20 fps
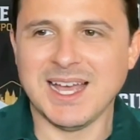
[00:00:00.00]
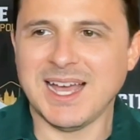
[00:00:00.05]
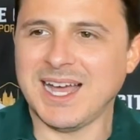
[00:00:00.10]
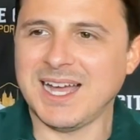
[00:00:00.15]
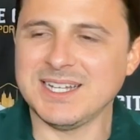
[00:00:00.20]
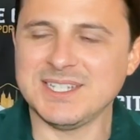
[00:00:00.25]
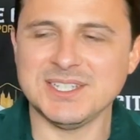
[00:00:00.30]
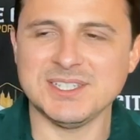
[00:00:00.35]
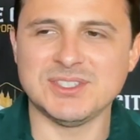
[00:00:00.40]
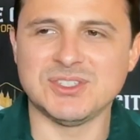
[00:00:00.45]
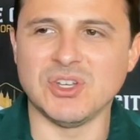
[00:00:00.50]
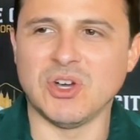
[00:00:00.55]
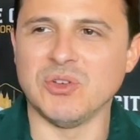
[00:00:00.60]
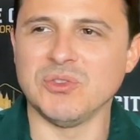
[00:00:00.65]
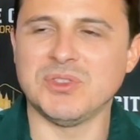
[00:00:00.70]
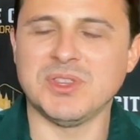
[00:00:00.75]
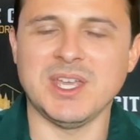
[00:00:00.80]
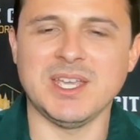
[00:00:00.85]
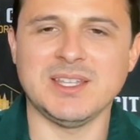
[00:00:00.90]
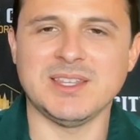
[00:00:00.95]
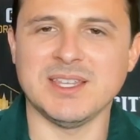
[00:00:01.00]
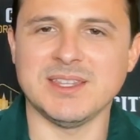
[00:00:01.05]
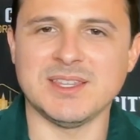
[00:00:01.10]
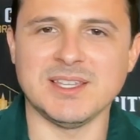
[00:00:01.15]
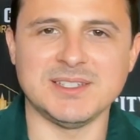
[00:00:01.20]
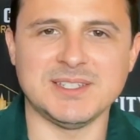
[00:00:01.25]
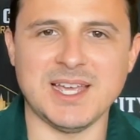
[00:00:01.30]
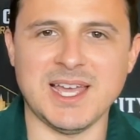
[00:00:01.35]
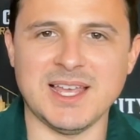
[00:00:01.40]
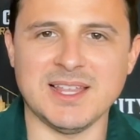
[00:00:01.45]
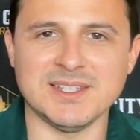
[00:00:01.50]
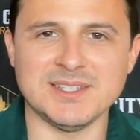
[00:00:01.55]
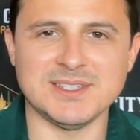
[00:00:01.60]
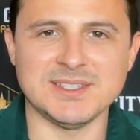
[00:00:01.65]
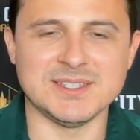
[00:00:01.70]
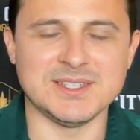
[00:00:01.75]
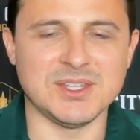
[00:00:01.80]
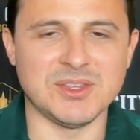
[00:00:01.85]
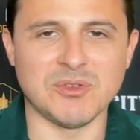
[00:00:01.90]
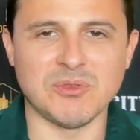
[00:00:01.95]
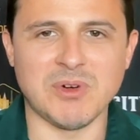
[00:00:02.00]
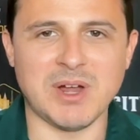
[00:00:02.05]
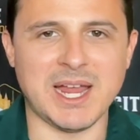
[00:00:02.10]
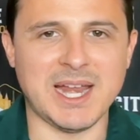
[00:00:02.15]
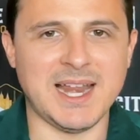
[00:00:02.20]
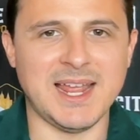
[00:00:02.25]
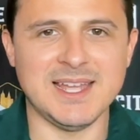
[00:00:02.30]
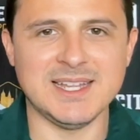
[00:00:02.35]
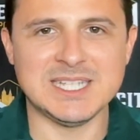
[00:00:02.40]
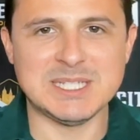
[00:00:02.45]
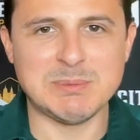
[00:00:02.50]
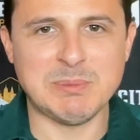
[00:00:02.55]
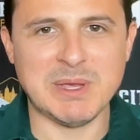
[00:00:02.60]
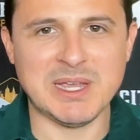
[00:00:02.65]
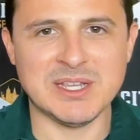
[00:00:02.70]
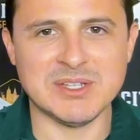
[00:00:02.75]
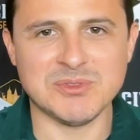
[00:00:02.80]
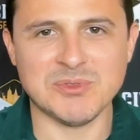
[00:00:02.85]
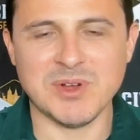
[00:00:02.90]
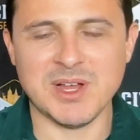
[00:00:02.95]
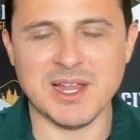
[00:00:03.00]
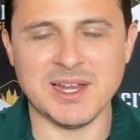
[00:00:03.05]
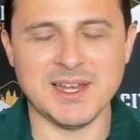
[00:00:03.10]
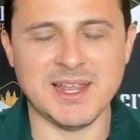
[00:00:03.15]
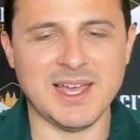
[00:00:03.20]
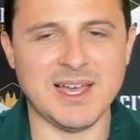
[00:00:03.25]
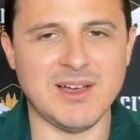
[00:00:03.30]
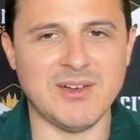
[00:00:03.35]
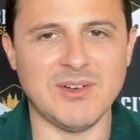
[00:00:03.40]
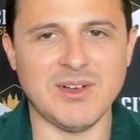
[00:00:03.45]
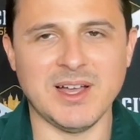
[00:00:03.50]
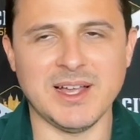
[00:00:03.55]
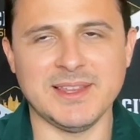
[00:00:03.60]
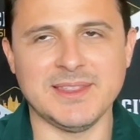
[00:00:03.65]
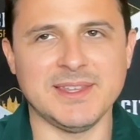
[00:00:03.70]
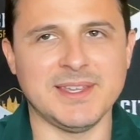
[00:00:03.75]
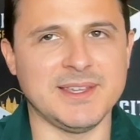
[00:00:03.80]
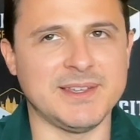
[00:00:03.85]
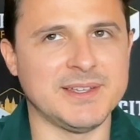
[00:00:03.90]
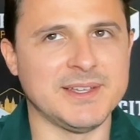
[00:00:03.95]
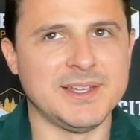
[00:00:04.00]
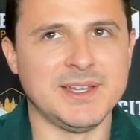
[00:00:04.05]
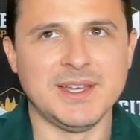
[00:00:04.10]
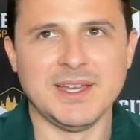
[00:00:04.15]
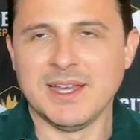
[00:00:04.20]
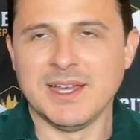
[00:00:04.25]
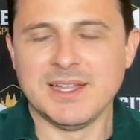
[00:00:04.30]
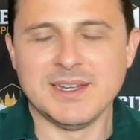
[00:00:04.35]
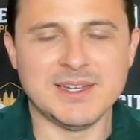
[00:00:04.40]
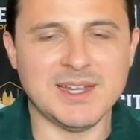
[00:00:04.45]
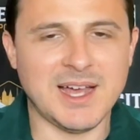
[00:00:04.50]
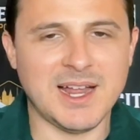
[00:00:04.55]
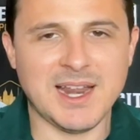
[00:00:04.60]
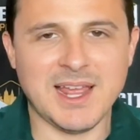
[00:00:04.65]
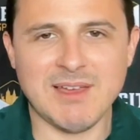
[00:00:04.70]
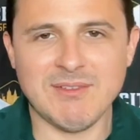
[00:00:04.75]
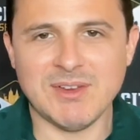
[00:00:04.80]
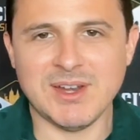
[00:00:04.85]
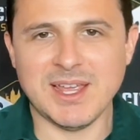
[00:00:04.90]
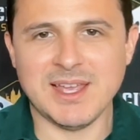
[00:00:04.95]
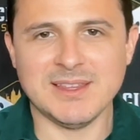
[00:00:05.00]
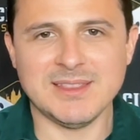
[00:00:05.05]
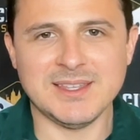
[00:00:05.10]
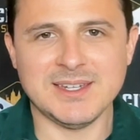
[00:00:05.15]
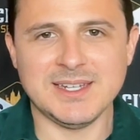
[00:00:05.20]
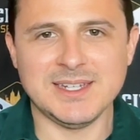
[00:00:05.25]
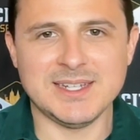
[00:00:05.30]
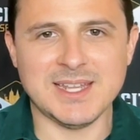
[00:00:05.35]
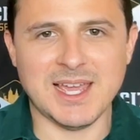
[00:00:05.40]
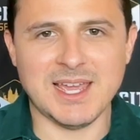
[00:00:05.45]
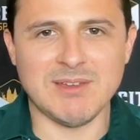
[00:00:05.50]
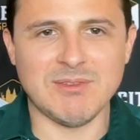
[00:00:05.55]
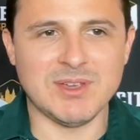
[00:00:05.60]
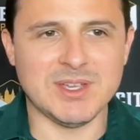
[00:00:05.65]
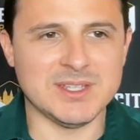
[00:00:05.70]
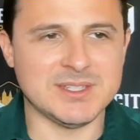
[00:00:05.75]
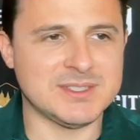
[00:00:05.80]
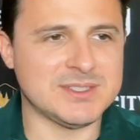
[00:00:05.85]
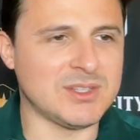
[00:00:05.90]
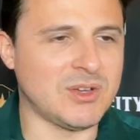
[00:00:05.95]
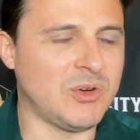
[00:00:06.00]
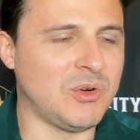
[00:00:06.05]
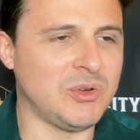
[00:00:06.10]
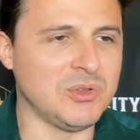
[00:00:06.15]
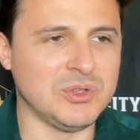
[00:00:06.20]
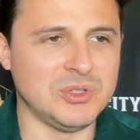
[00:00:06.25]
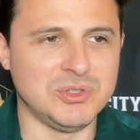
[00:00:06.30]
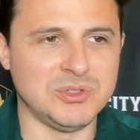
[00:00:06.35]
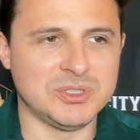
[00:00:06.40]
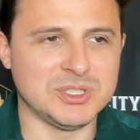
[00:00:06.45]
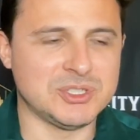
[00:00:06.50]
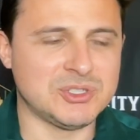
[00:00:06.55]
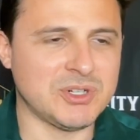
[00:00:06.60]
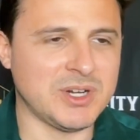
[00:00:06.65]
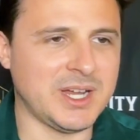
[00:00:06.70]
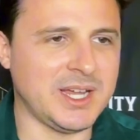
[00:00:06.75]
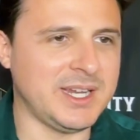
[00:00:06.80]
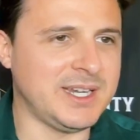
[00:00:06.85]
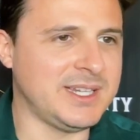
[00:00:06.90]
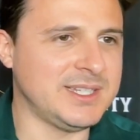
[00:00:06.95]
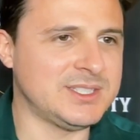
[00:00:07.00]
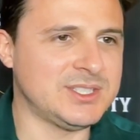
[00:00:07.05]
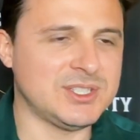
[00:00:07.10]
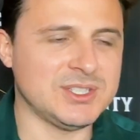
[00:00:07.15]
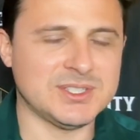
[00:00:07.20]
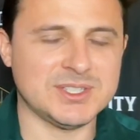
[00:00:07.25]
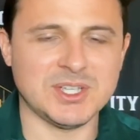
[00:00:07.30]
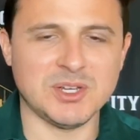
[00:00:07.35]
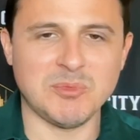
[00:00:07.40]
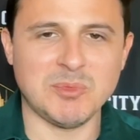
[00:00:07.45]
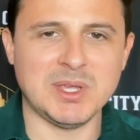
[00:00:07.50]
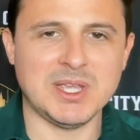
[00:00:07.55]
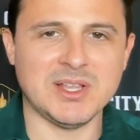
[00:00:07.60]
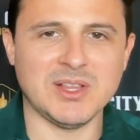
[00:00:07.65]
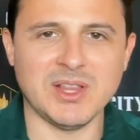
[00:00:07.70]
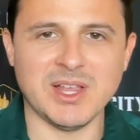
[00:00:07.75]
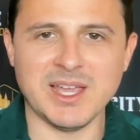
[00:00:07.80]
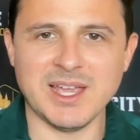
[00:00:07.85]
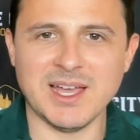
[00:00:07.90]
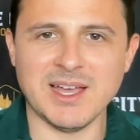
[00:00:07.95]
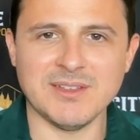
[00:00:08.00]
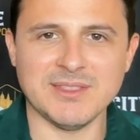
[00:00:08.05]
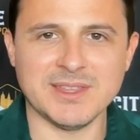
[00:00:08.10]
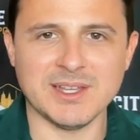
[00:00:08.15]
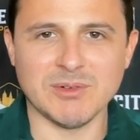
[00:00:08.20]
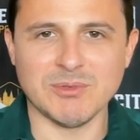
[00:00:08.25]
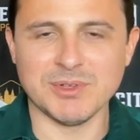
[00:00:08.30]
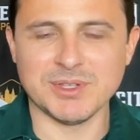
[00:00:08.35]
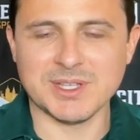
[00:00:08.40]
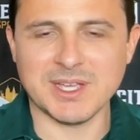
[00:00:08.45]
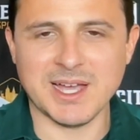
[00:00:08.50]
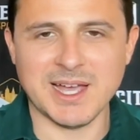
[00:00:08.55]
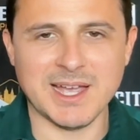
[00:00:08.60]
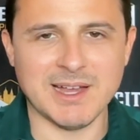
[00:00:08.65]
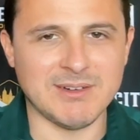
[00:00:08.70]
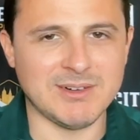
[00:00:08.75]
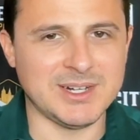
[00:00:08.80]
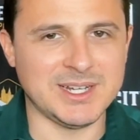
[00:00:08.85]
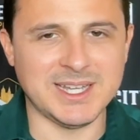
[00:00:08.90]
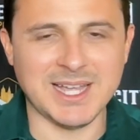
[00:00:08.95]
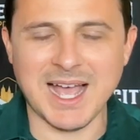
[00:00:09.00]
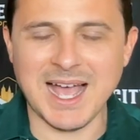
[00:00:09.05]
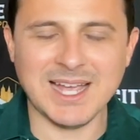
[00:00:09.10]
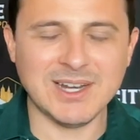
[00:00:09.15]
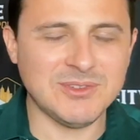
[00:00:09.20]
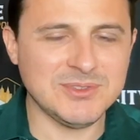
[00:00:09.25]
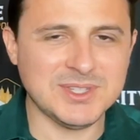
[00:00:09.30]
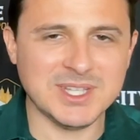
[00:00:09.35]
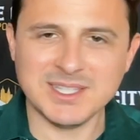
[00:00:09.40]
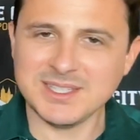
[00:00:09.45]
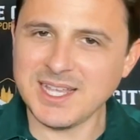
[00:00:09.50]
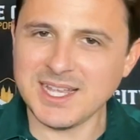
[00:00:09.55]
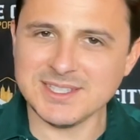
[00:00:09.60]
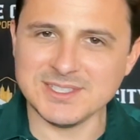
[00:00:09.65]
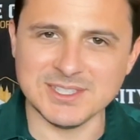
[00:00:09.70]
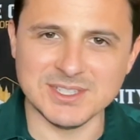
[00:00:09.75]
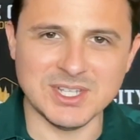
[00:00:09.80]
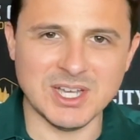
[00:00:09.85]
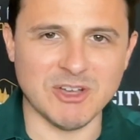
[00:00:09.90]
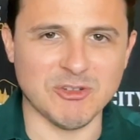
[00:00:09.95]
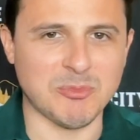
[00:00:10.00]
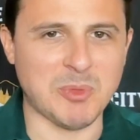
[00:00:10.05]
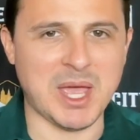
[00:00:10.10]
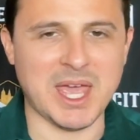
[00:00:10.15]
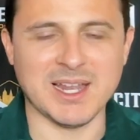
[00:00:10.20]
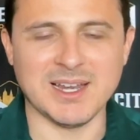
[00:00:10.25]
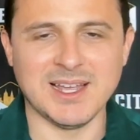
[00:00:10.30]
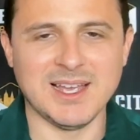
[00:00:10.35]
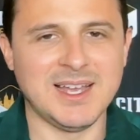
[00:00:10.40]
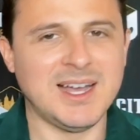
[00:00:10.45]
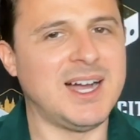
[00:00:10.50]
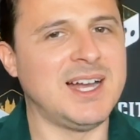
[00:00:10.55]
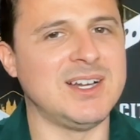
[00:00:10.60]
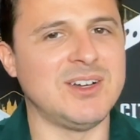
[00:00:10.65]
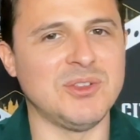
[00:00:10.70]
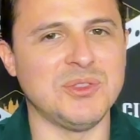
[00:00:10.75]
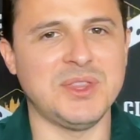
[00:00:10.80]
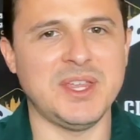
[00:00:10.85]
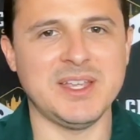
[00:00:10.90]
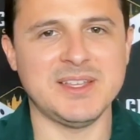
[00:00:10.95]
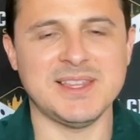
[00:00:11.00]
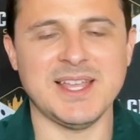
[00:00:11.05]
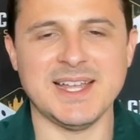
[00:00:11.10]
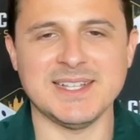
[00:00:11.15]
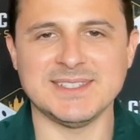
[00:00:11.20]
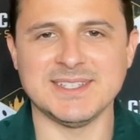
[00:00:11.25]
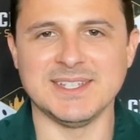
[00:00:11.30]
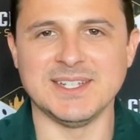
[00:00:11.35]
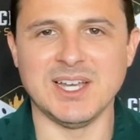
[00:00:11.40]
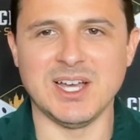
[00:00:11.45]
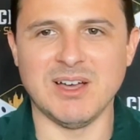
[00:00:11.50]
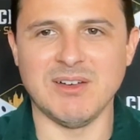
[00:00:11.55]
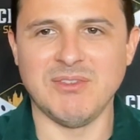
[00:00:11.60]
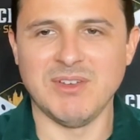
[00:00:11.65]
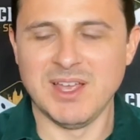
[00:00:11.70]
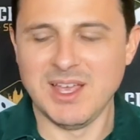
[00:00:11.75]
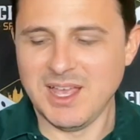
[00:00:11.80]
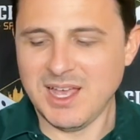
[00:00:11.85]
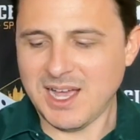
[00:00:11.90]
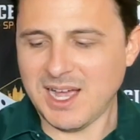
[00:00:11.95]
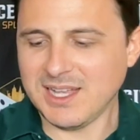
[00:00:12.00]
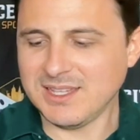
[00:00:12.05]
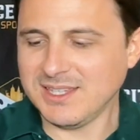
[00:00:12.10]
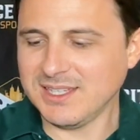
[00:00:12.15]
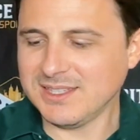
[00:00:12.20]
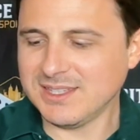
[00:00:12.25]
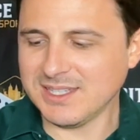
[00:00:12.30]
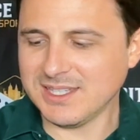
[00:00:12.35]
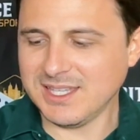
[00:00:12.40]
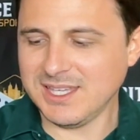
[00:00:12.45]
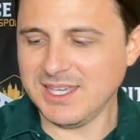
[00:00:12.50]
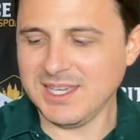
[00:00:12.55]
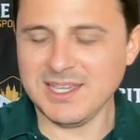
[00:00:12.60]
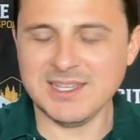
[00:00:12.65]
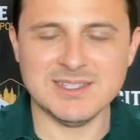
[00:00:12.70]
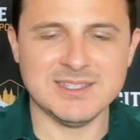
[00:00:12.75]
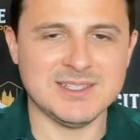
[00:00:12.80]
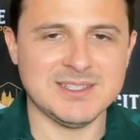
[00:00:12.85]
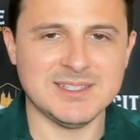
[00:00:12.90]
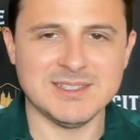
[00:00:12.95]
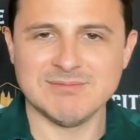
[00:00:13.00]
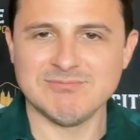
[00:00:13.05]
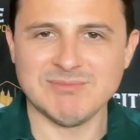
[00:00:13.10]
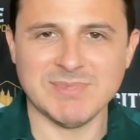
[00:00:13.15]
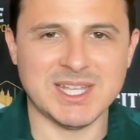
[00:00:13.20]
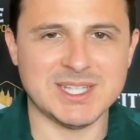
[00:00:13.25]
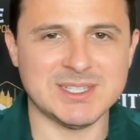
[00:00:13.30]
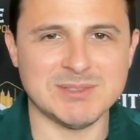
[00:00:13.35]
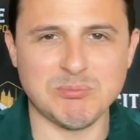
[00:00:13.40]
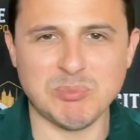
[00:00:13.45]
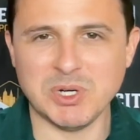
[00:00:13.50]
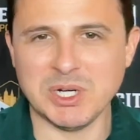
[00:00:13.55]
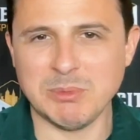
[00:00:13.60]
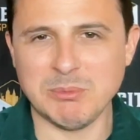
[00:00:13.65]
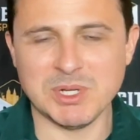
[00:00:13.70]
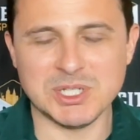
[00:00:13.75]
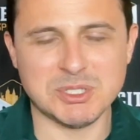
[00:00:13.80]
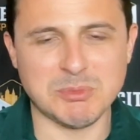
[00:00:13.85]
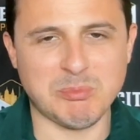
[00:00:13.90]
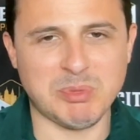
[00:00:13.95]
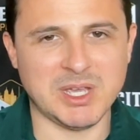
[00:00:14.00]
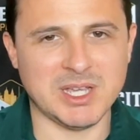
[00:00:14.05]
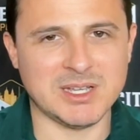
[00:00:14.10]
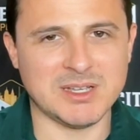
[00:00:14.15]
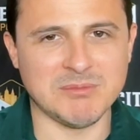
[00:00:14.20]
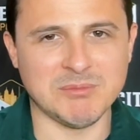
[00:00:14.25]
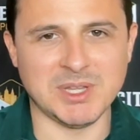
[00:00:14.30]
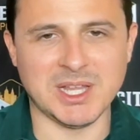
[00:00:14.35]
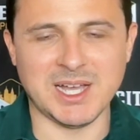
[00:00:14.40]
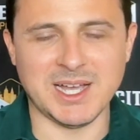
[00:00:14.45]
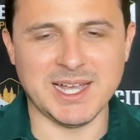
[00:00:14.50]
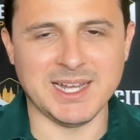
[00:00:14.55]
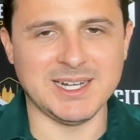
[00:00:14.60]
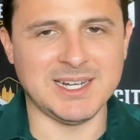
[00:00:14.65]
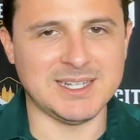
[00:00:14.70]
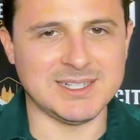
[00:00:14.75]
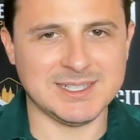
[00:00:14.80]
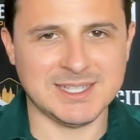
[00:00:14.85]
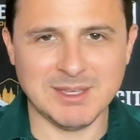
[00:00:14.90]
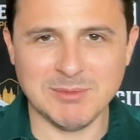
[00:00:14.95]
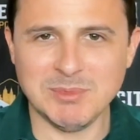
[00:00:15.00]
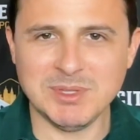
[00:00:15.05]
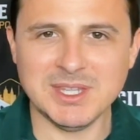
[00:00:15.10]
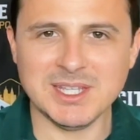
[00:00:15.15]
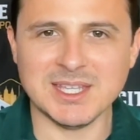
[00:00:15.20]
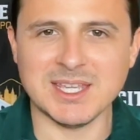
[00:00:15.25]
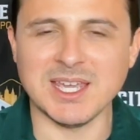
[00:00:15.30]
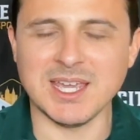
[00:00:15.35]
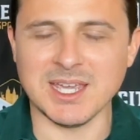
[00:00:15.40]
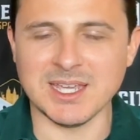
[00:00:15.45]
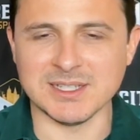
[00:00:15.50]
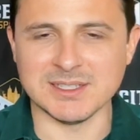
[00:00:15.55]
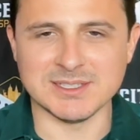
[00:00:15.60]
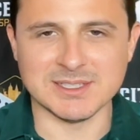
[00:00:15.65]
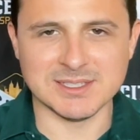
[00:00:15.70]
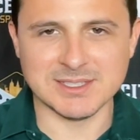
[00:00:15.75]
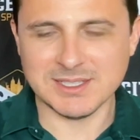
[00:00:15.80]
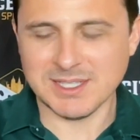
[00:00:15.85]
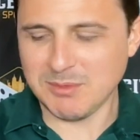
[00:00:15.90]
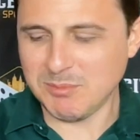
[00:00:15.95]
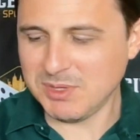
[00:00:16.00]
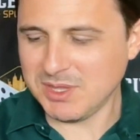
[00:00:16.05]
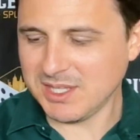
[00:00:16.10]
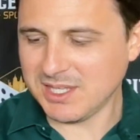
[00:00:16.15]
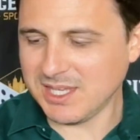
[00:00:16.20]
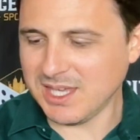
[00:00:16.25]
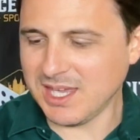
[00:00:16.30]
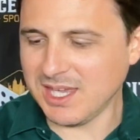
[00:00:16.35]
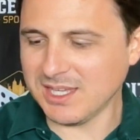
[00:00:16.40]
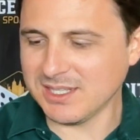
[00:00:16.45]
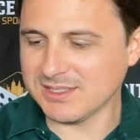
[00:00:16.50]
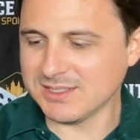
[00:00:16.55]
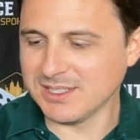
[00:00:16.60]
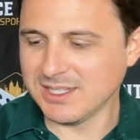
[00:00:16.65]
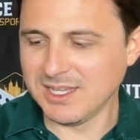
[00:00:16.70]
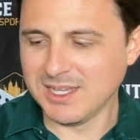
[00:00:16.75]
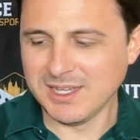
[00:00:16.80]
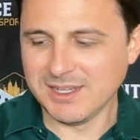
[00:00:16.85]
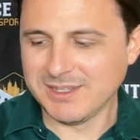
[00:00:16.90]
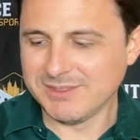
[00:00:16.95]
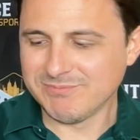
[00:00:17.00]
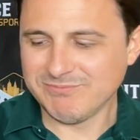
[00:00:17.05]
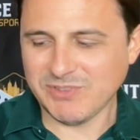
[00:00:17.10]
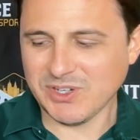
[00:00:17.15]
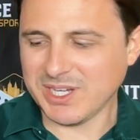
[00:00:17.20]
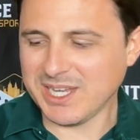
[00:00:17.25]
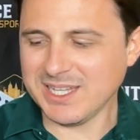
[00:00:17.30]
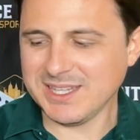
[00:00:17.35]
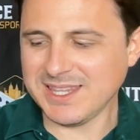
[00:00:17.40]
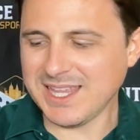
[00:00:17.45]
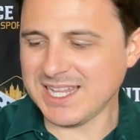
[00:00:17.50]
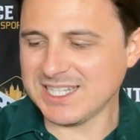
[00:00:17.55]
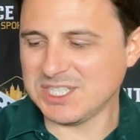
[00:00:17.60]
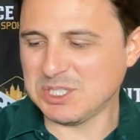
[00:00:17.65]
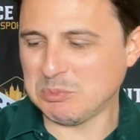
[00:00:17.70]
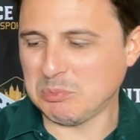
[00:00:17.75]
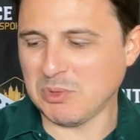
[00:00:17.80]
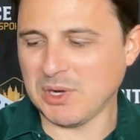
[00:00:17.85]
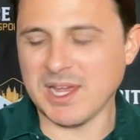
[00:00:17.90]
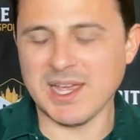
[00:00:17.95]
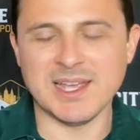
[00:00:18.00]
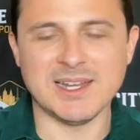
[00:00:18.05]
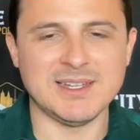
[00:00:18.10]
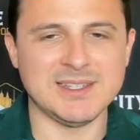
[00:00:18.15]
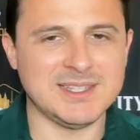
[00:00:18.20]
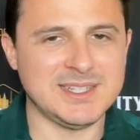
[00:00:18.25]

I just don't think that the Dallas is in the right headspace right now. I think not having Anthony Davis, the whole Luka trade, it's just going to be Clay out there with Kyrie. I don't think that's enough, man. I don't think that's enough. I think the Kings, it's pretty much a pick'em line. Give me the Kings. Give me the Kings. Forget that spread.